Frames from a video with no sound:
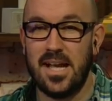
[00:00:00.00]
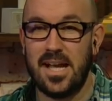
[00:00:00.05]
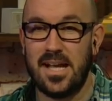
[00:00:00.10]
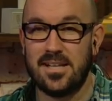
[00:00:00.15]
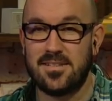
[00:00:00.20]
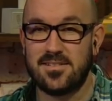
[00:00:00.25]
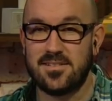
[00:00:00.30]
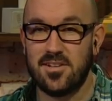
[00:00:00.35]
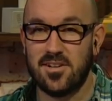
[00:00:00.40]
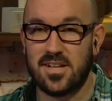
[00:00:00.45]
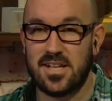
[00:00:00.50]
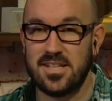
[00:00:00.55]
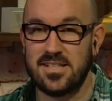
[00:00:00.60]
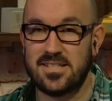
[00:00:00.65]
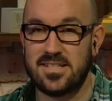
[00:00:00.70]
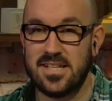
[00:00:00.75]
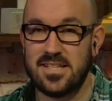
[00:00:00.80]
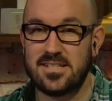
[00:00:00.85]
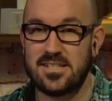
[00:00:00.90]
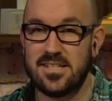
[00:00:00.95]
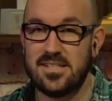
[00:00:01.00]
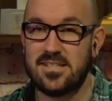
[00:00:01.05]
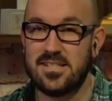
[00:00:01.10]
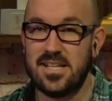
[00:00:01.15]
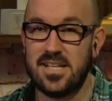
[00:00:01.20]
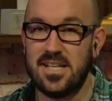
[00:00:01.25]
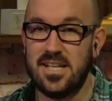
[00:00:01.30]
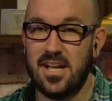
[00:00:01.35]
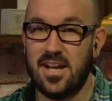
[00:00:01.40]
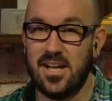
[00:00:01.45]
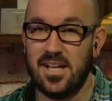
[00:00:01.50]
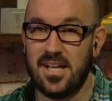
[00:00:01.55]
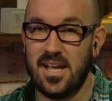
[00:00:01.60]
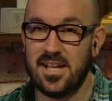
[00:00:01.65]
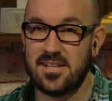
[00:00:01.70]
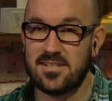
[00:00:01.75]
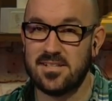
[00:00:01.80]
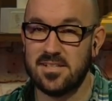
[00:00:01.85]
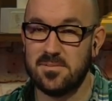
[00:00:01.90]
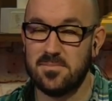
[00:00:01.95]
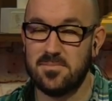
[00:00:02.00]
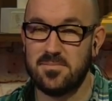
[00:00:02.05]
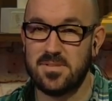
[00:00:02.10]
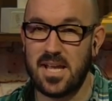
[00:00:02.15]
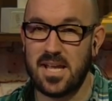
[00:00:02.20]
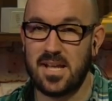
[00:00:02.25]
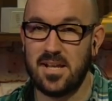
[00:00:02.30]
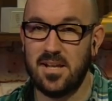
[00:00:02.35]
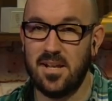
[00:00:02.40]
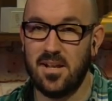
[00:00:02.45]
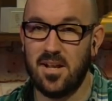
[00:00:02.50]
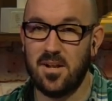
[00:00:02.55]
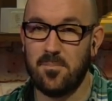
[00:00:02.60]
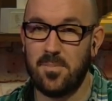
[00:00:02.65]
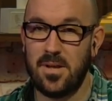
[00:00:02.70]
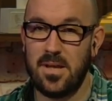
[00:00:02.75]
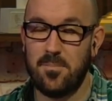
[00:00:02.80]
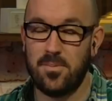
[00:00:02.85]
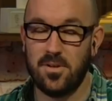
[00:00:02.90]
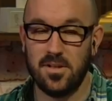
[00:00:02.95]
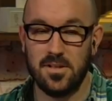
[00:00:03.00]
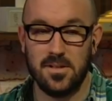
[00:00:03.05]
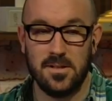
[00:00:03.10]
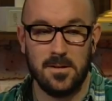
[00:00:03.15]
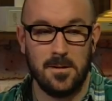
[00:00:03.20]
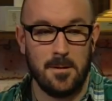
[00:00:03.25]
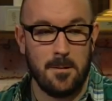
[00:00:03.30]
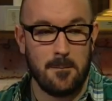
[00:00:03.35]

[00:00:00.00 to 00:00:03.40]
It's their consistency, I guess, has taken a lot of people...